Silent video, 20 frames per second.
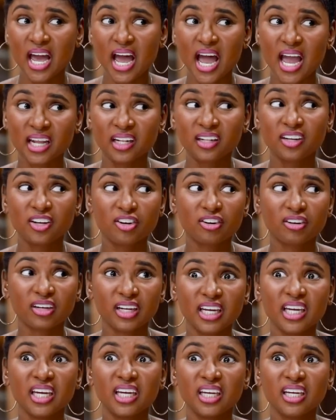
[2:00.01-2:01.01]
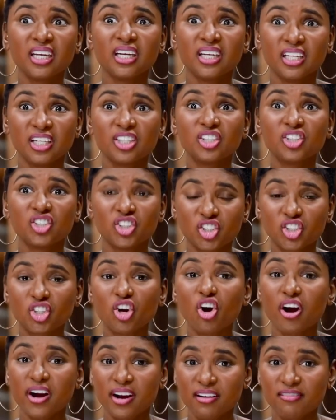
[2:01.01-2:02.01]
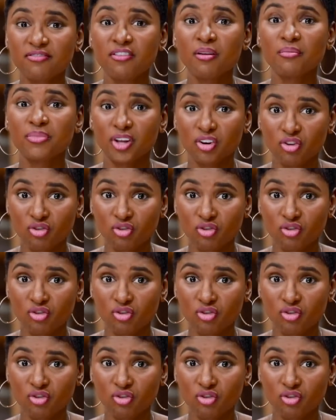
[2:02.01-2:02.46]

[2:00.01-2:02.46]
I literally started from the